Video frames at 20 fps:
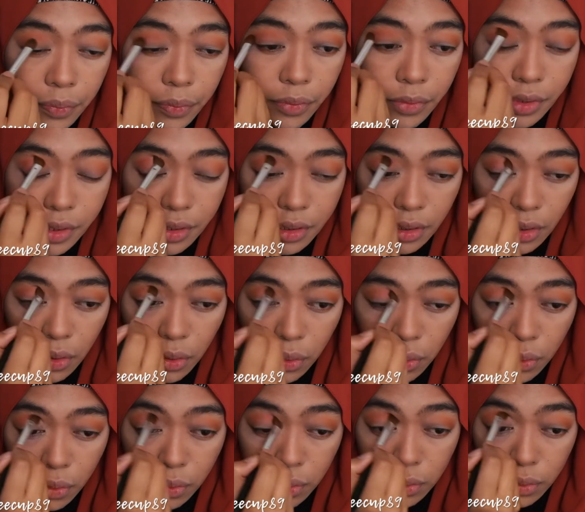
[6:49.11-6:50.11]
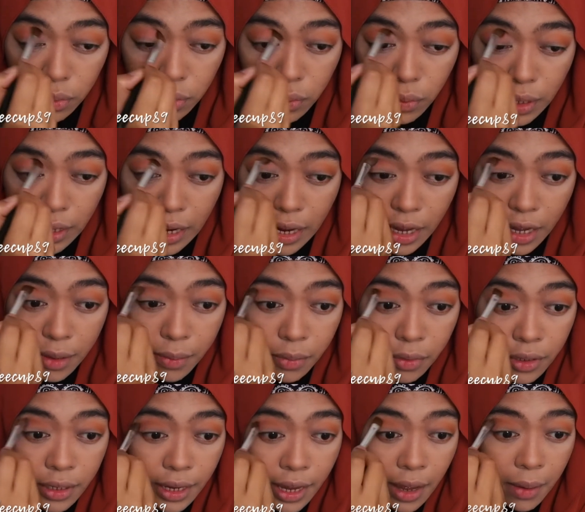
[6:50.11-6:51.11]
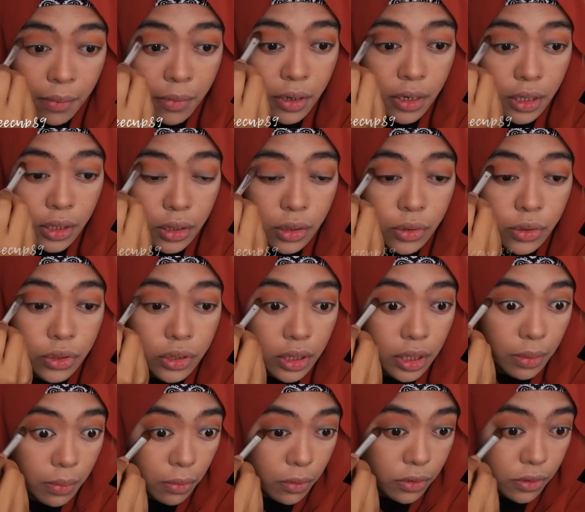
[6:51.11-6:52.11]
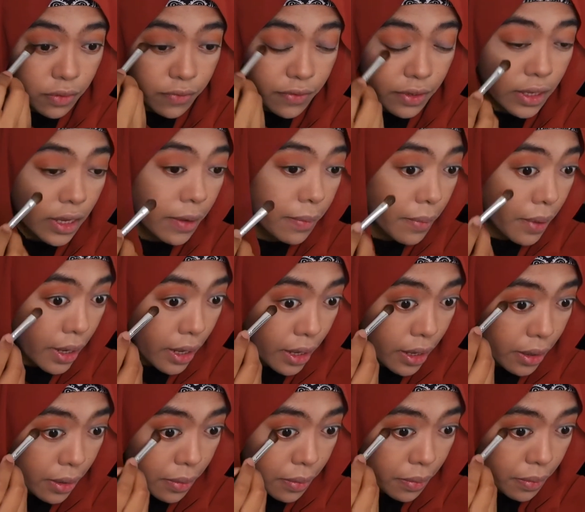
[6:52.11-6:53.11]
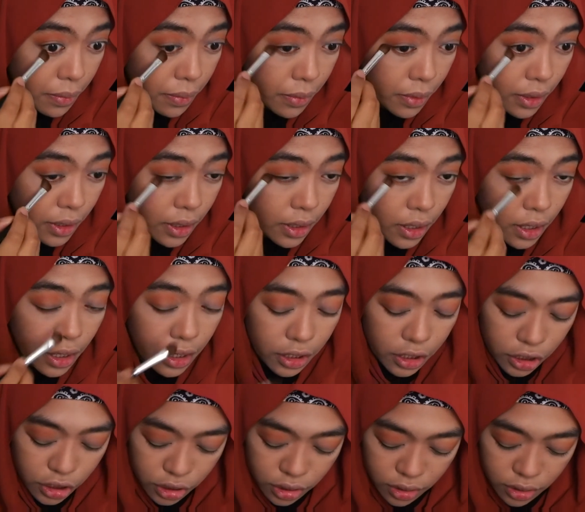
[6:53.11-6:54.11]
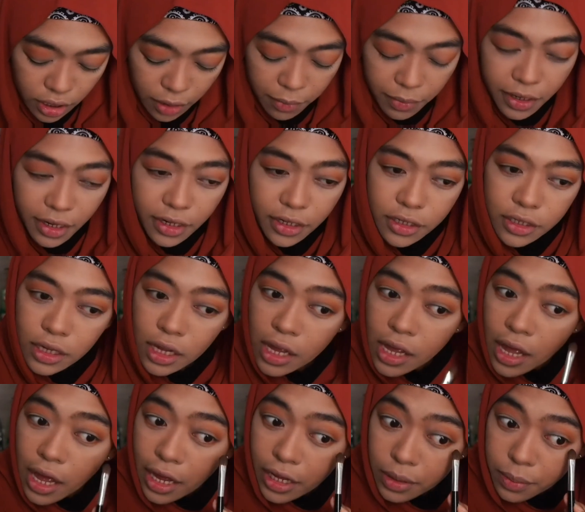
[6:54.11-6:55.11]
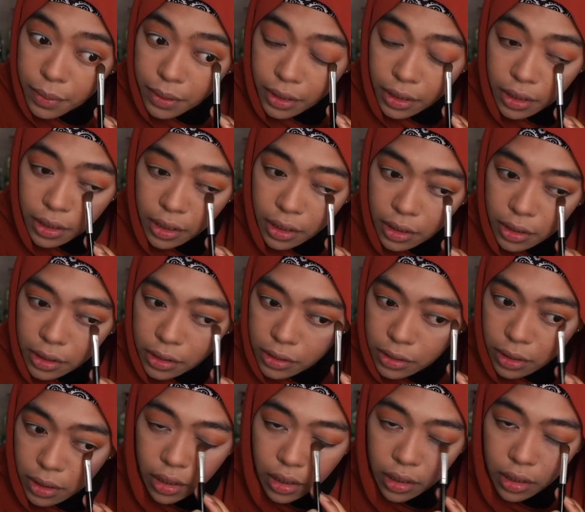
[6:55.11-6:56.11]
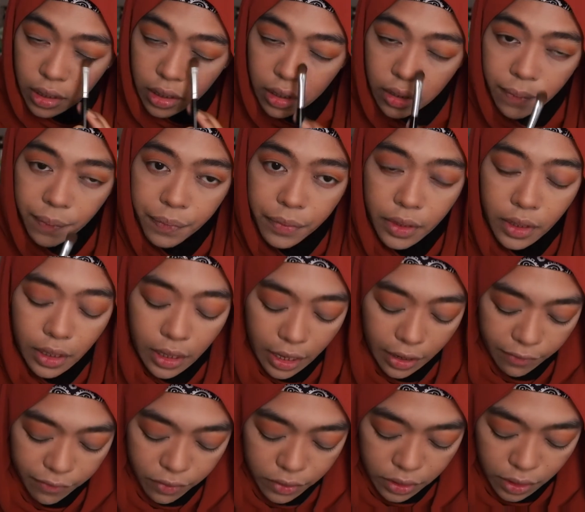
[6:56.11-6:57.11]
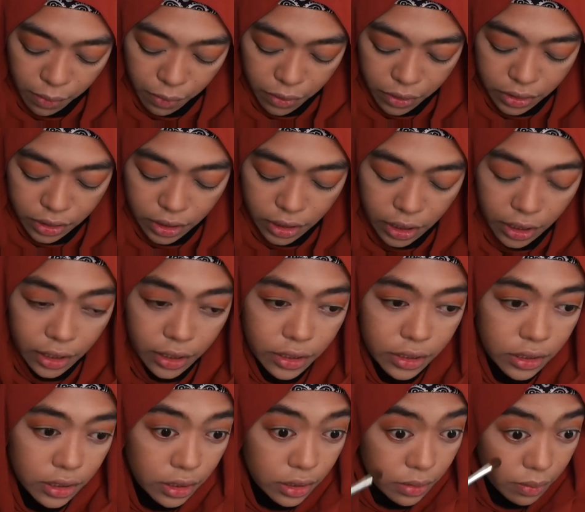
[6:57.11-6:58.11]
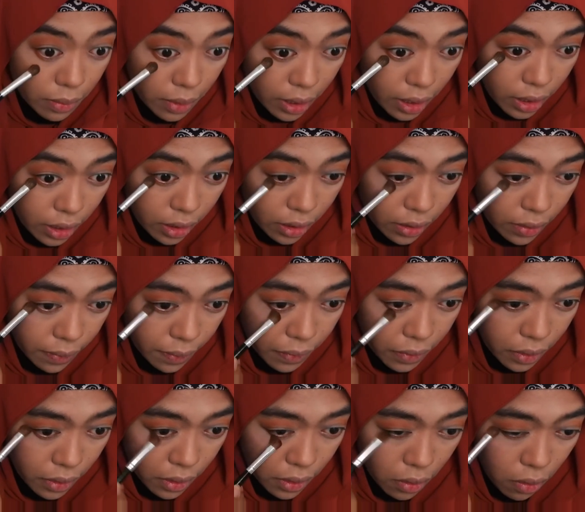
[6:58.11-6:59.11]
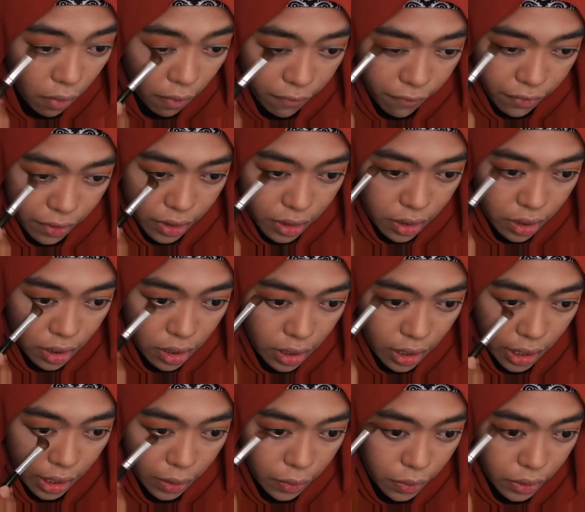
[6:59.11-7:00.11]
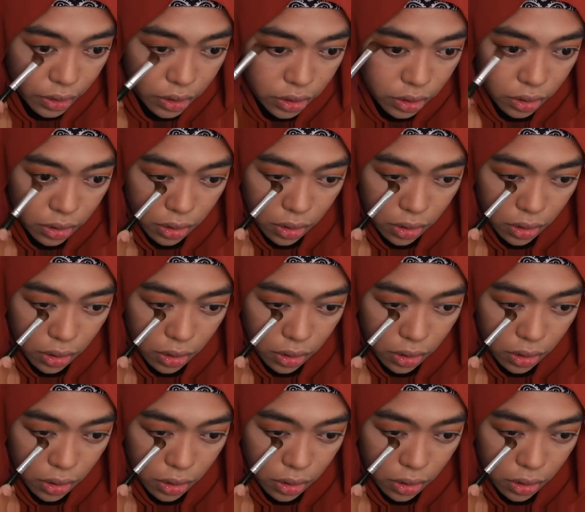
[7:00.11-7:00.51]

So when I'm on camera, usually most of the time I'm in English. I speak in English. Like for some reason, English is my comfort language.